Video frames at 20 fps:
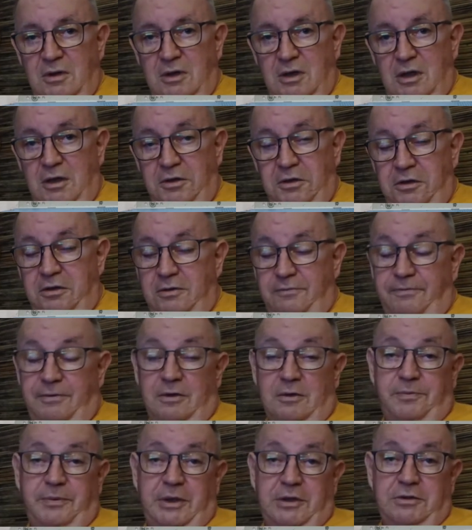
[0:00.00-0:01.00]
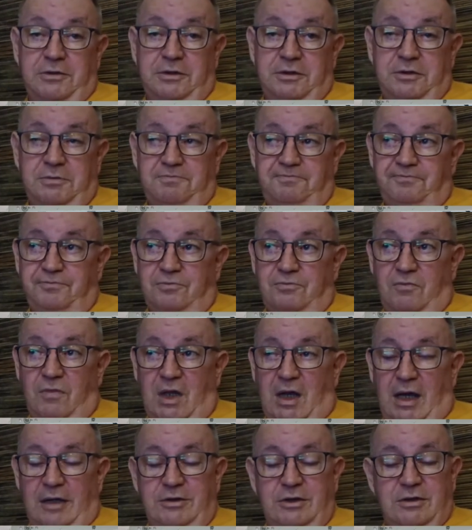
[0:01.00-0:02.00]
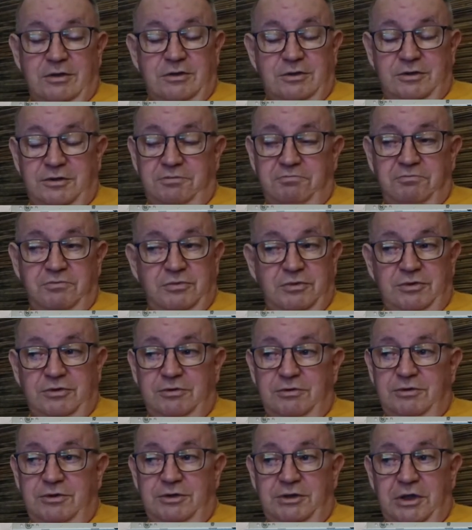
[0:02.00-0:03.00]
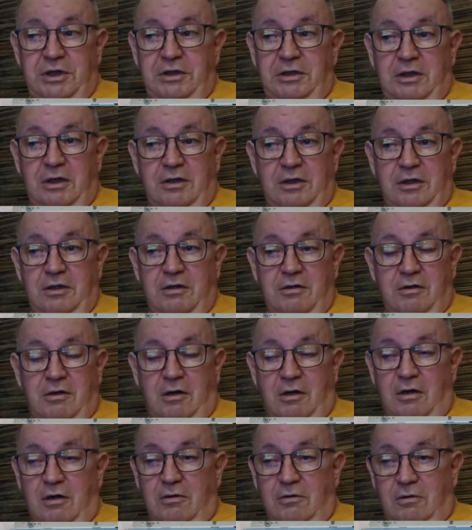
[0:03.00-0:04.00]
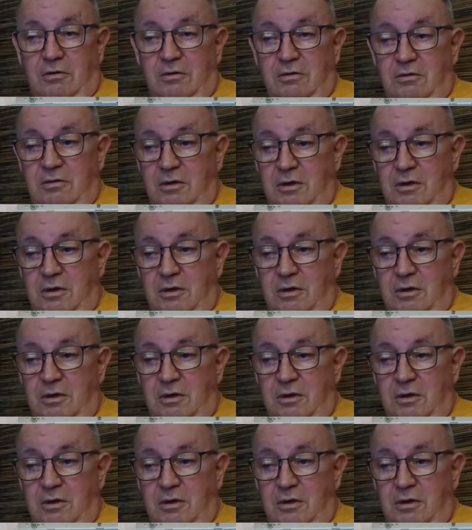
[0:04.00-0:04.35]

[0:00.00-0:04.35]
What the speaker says: And here in the Philippines, I just seen another article